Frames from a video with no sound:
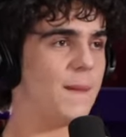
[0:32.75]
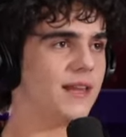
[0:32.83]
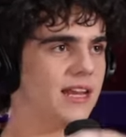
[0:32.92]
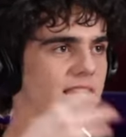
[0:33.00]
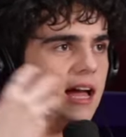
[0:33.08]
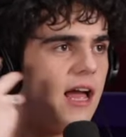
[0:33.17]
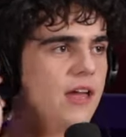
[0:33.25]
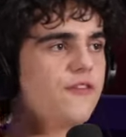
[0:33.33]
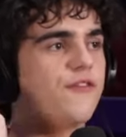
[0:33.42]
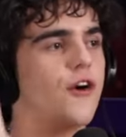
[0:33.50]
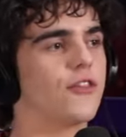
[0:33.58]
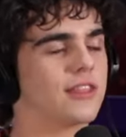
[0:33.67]
I mean, I
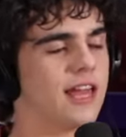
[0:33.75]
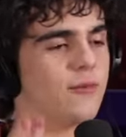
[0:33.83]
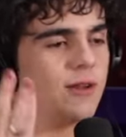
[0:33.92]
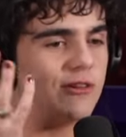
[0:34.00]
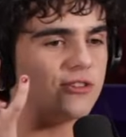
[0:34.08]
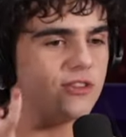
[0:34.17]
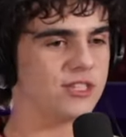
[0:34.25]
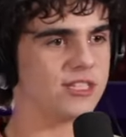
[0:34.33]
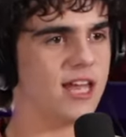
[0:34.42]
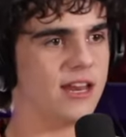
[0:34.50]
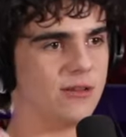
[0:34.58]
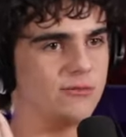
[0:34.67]
it felt like that when I was on the set.